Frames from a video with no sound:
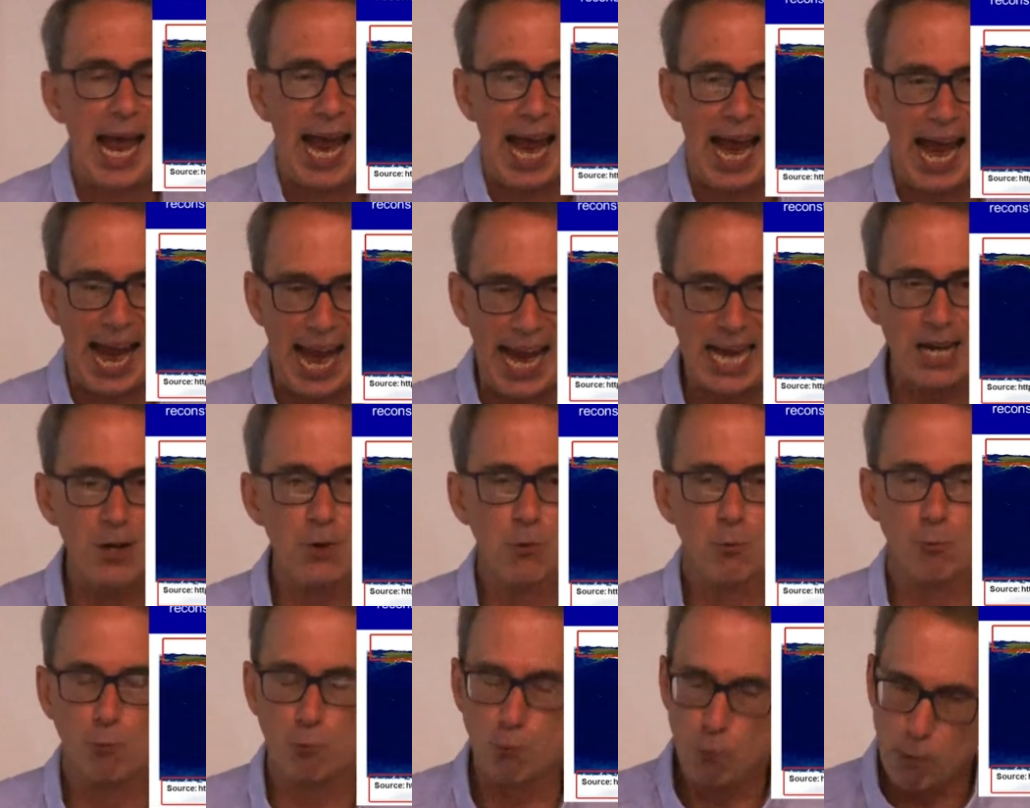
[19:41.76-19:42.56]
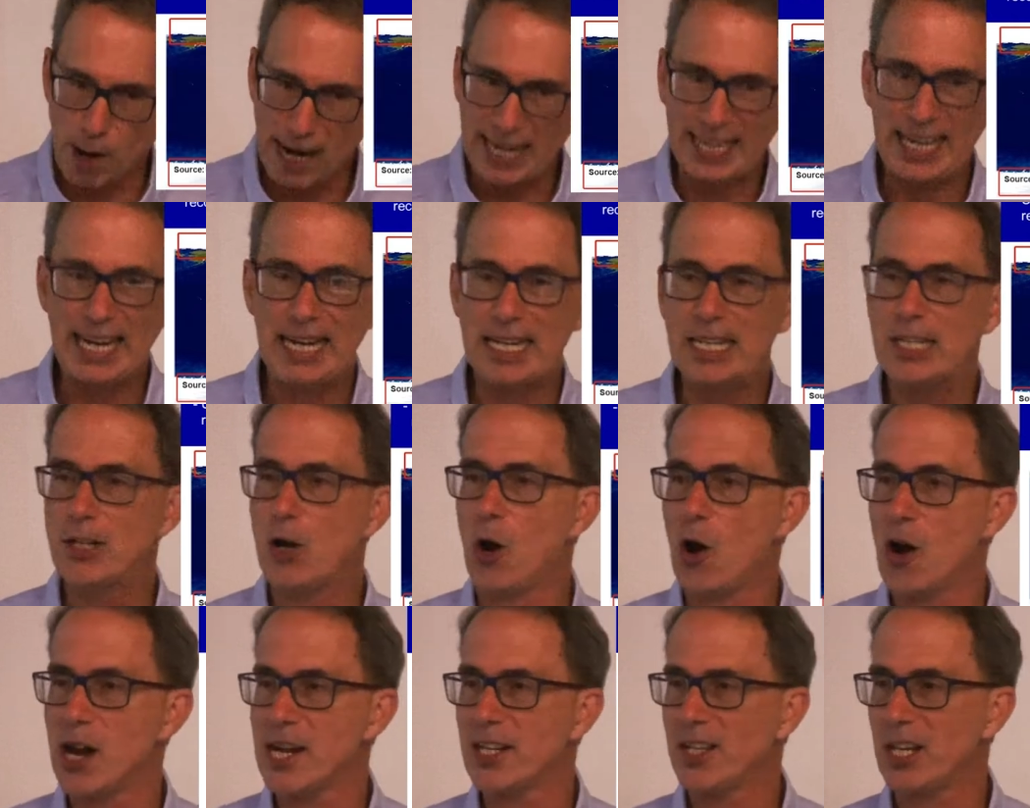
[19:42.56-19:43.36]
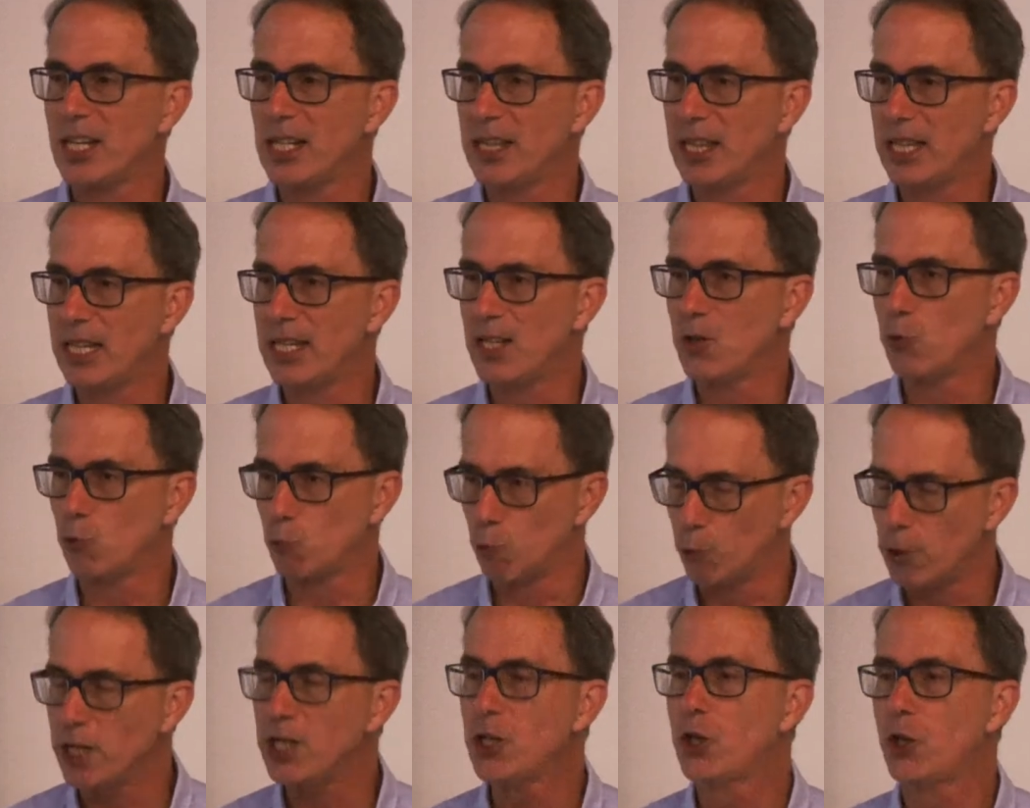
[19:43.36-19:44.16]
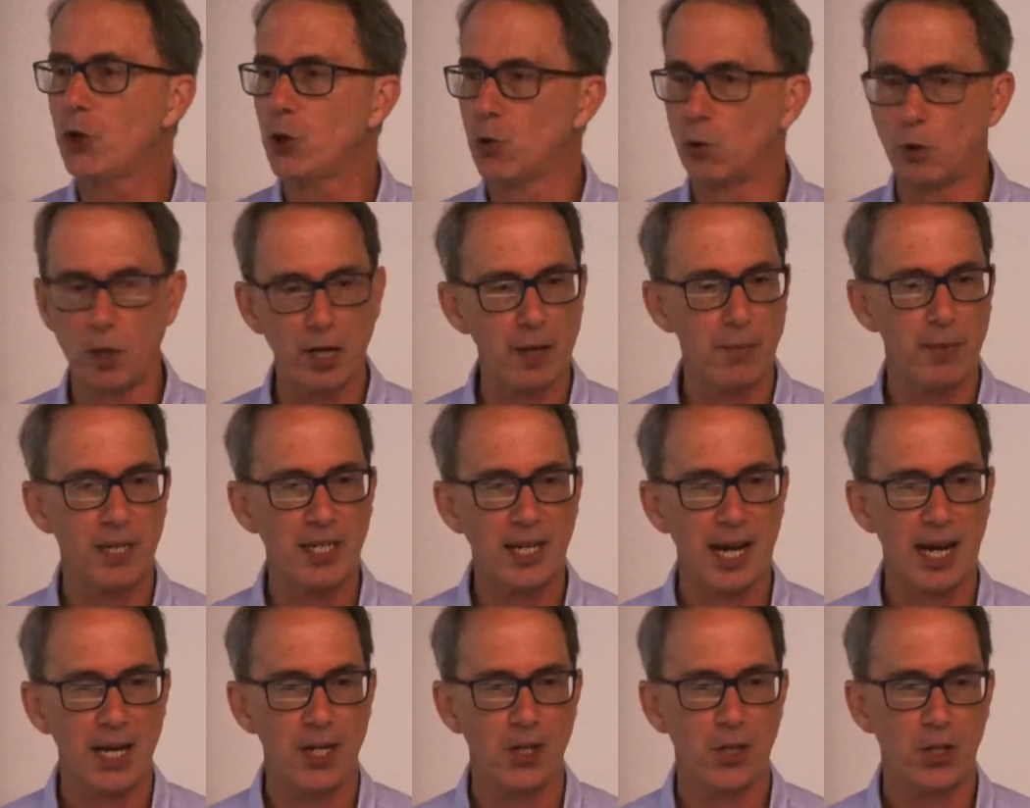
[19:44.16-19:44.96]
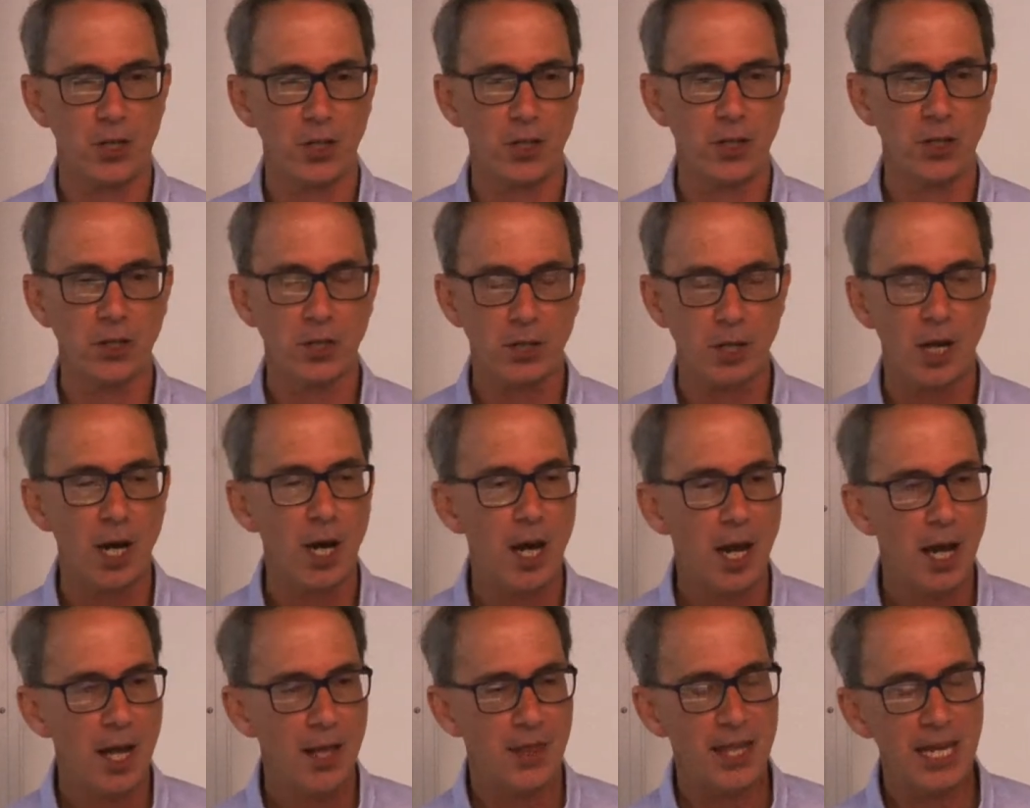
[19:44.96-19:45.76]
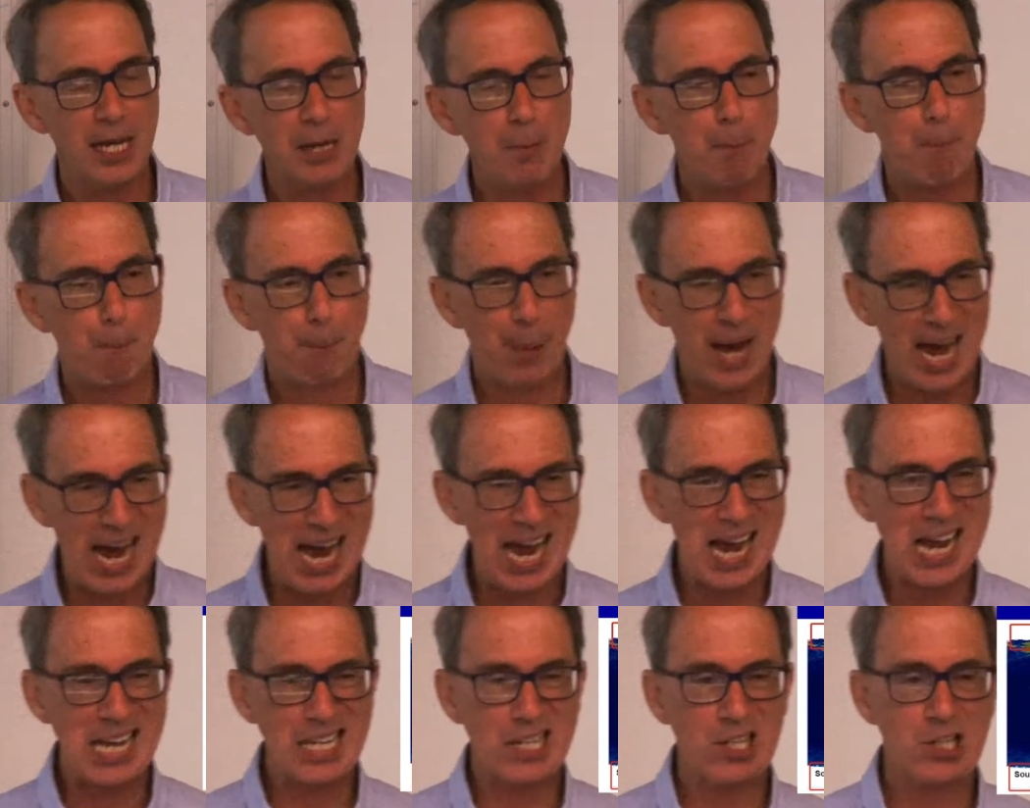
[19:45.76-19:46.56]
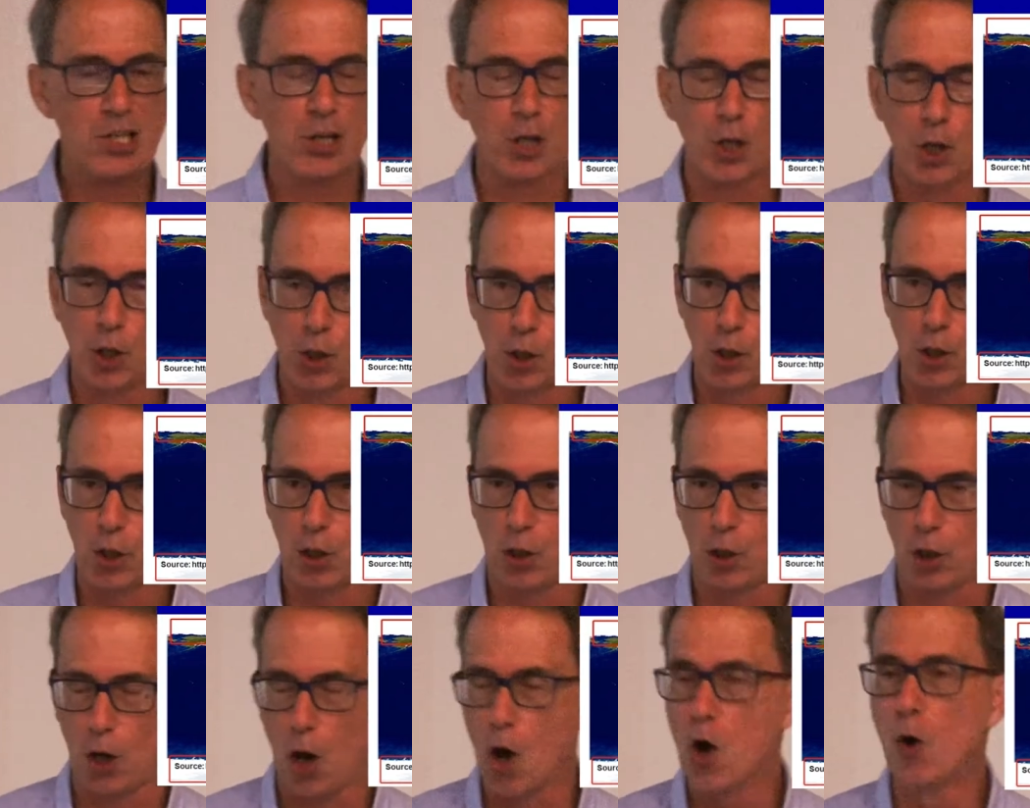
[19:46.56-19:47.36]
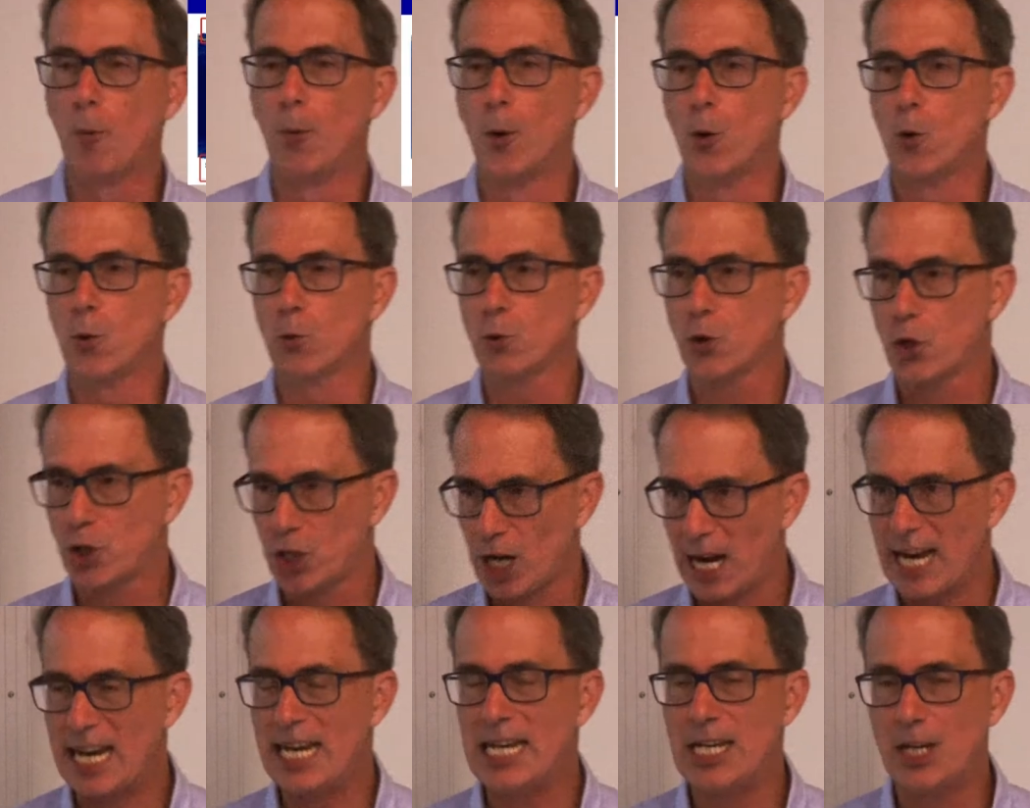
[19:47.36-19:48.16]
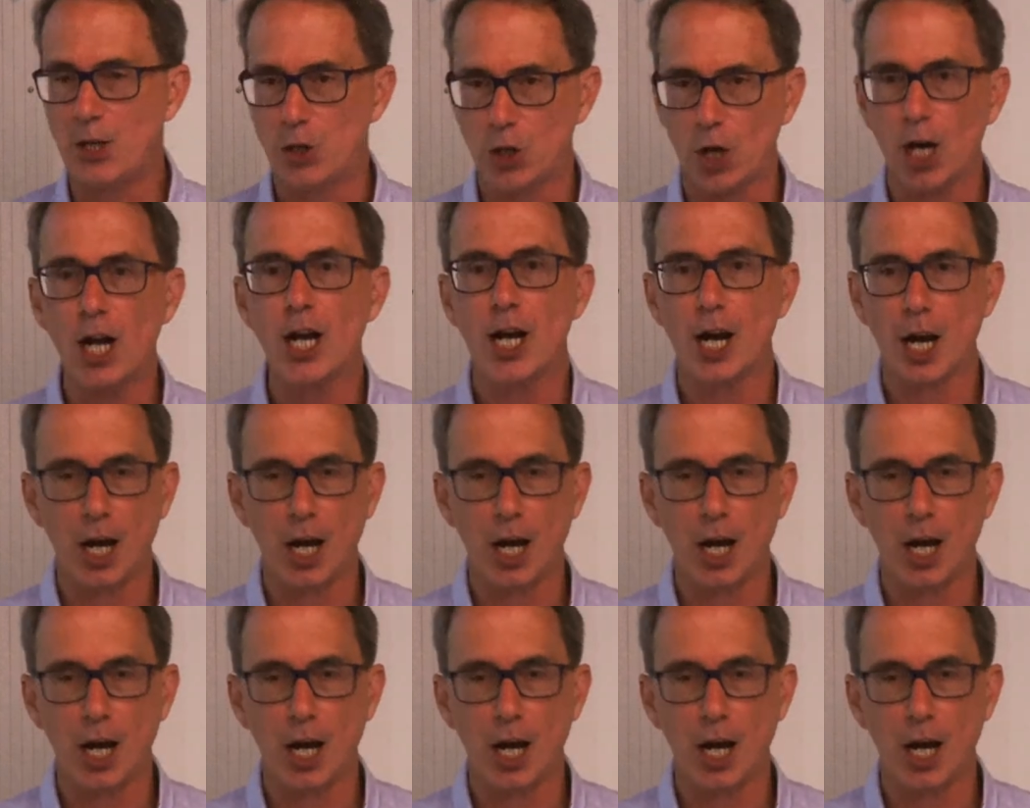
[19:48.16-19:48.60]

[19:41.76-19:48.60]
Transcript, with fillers: And recognising these regional limitations, the past global change